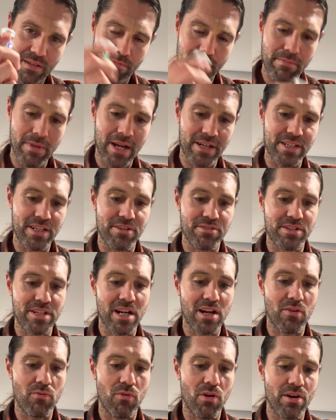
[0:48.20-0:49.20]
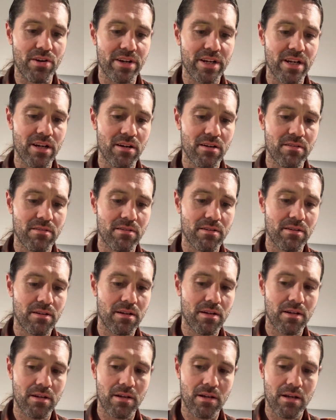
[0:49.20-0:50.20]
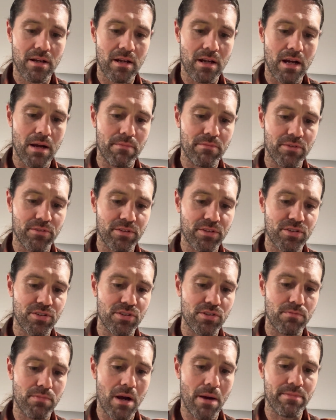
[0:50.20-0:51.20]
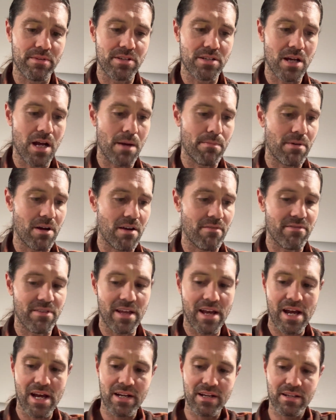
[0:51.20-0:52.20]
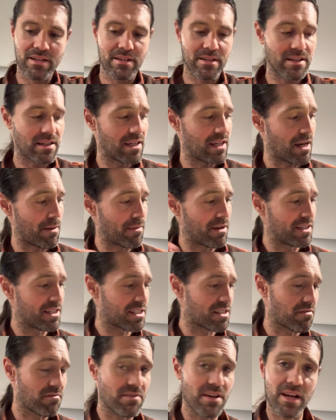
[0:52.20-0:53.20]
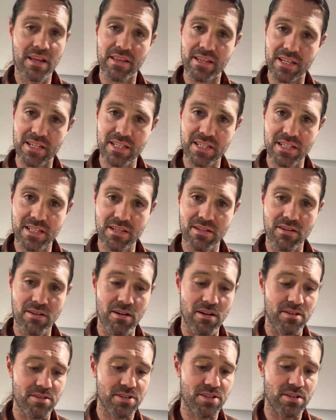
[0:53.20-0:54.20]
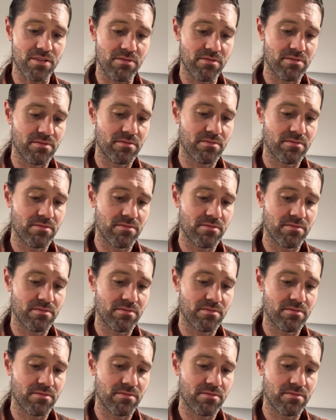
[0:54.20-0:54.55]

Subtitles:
bacteriostatic water here. I'm going to pop the top off that, and I'm gonna disinfect this also